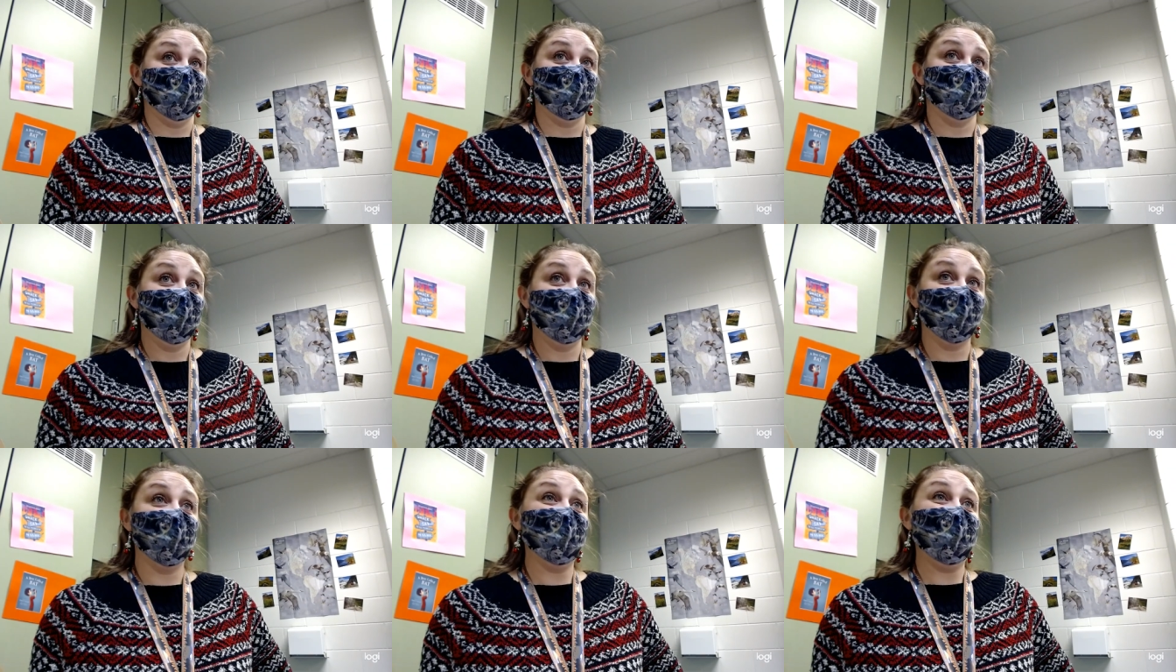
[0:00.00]
They've all
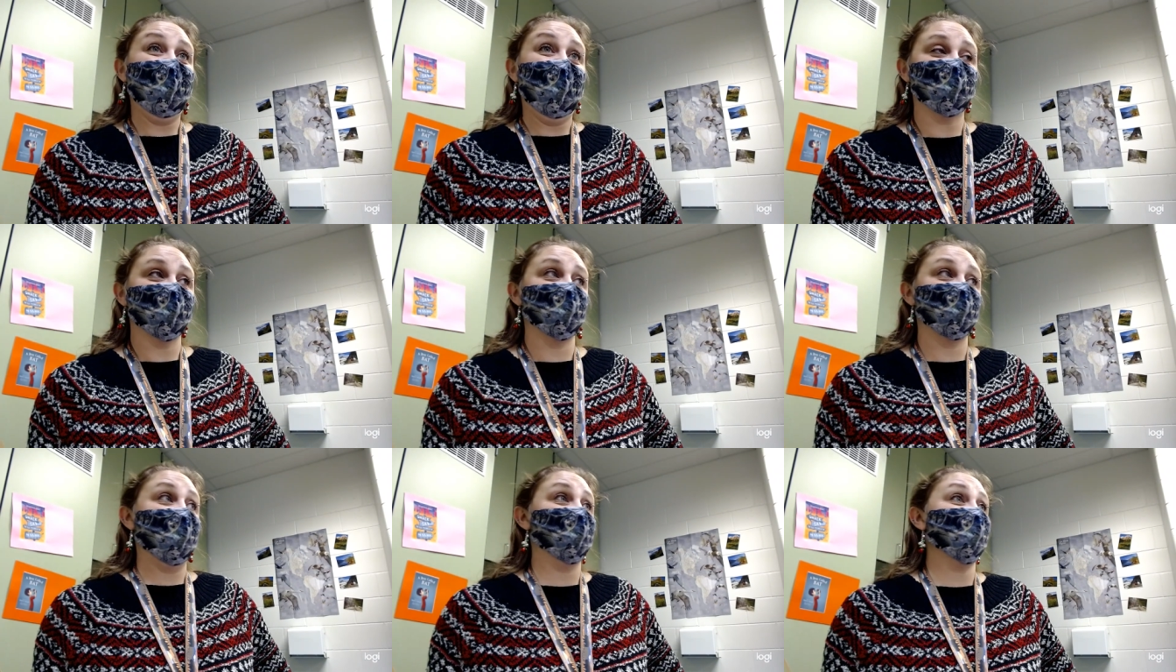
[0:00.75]
been captured. Where were
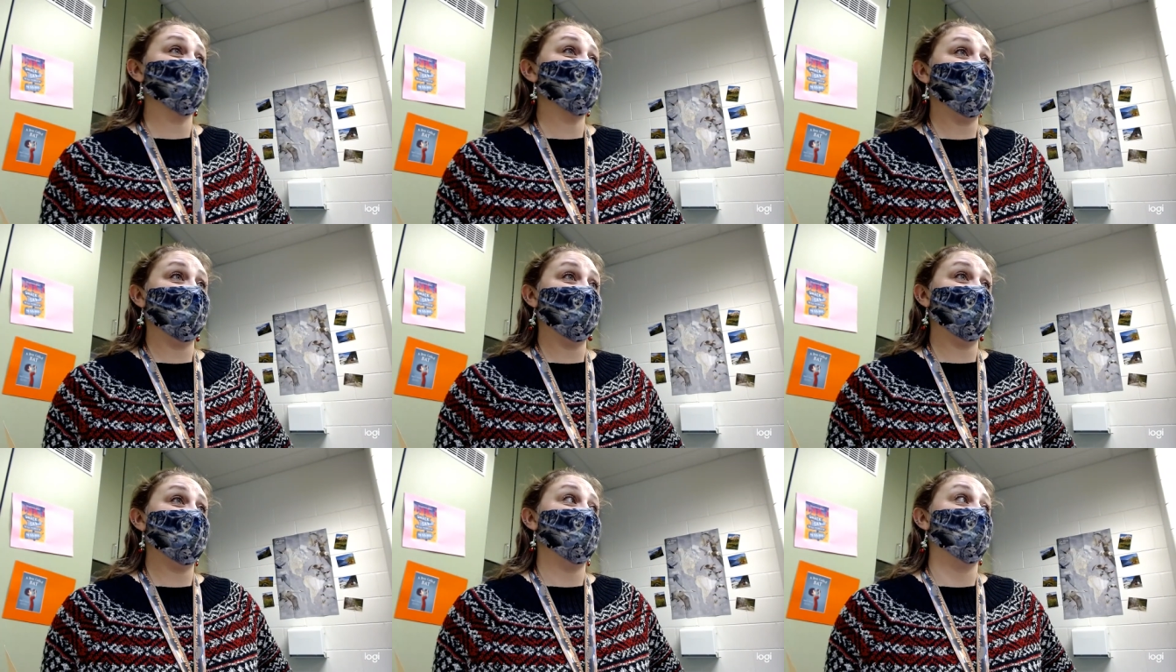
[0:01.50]
they taken?
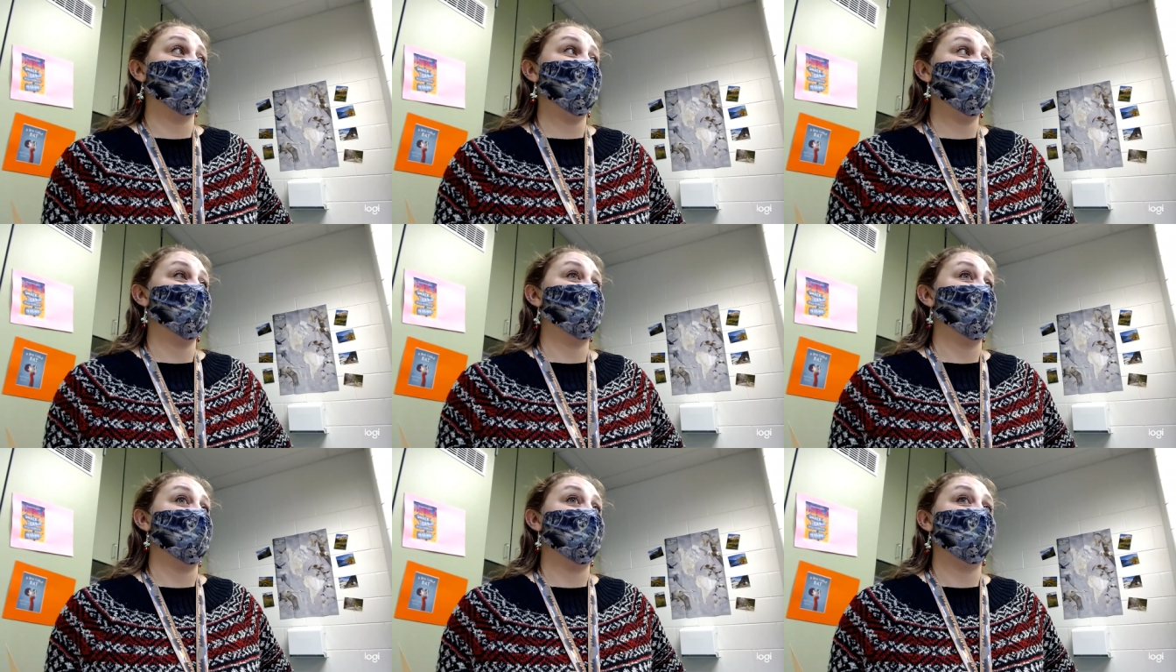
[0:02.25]
And what have
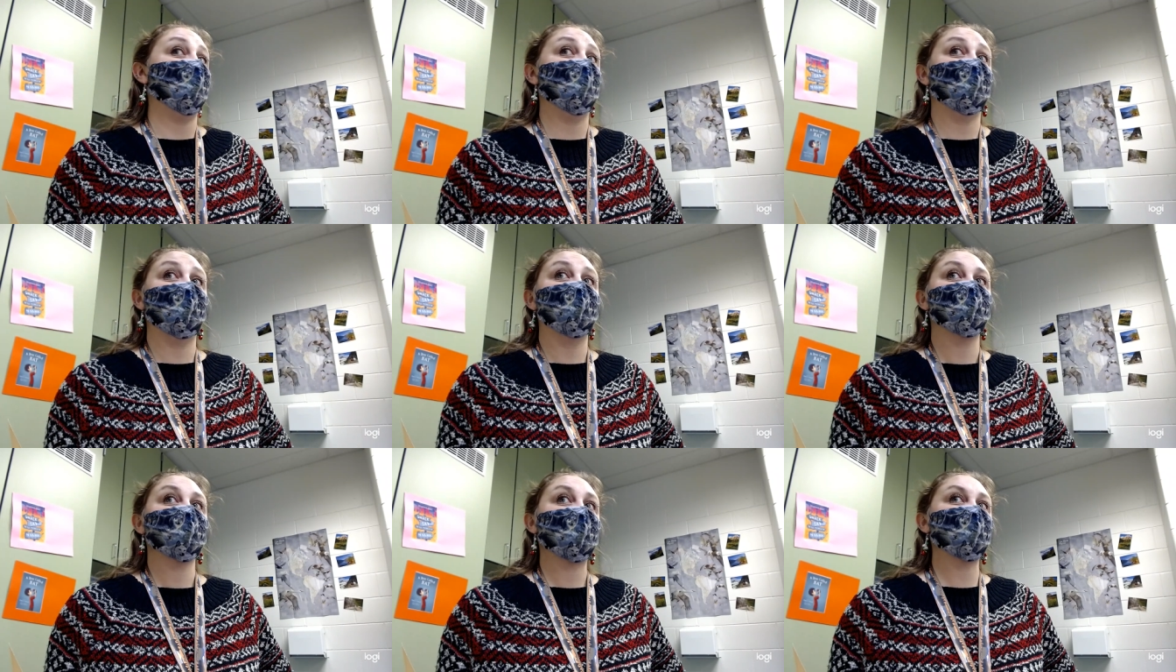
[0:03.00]
they,
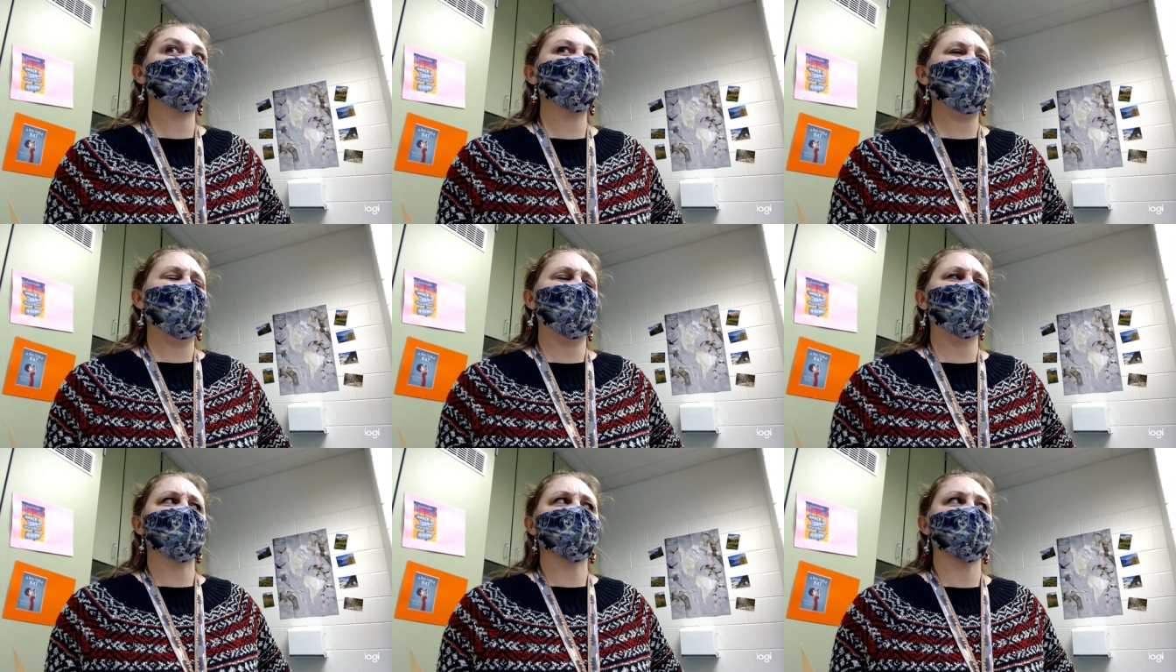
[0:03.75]
what's been
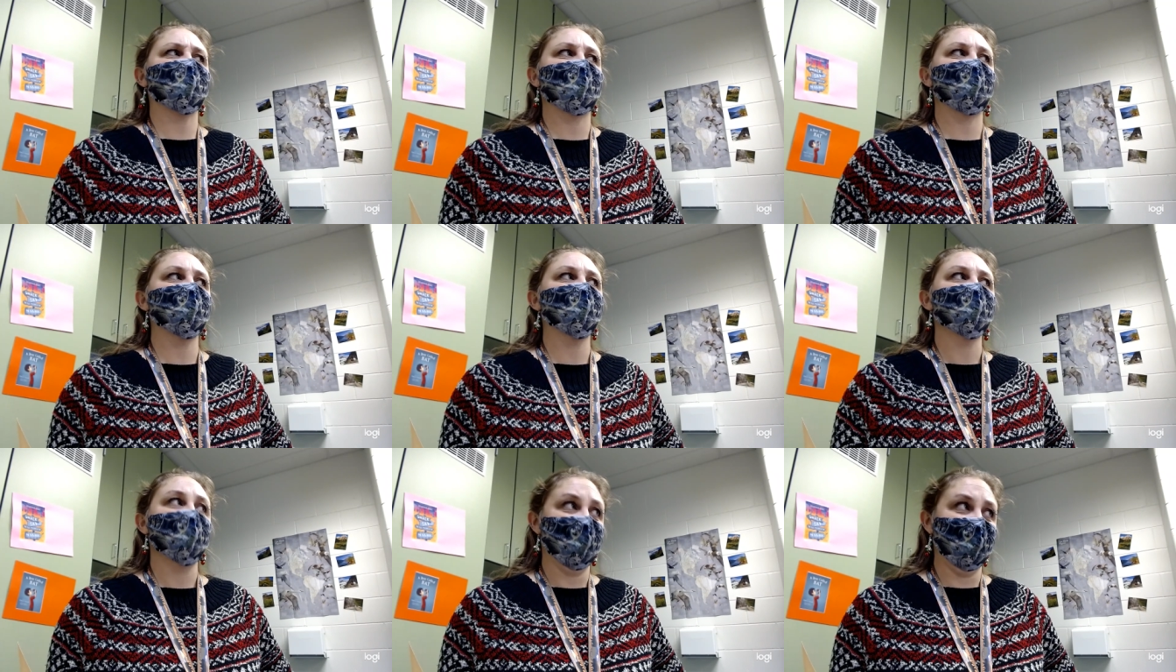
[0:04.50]
happening to them?
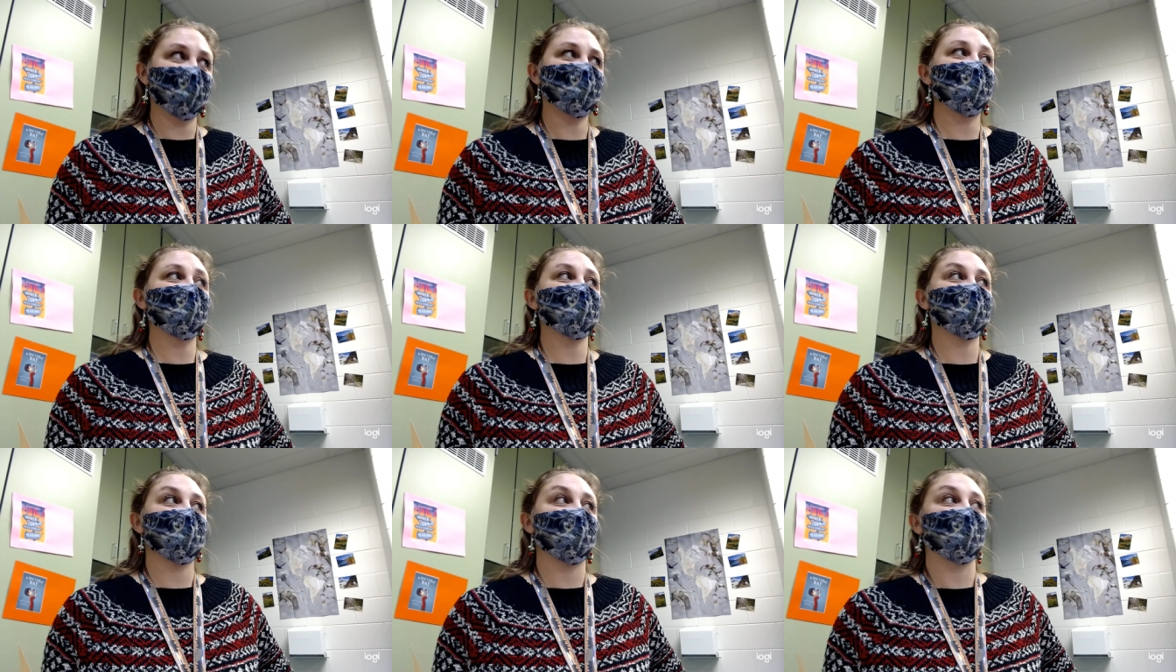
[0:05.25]
Angie, get us started.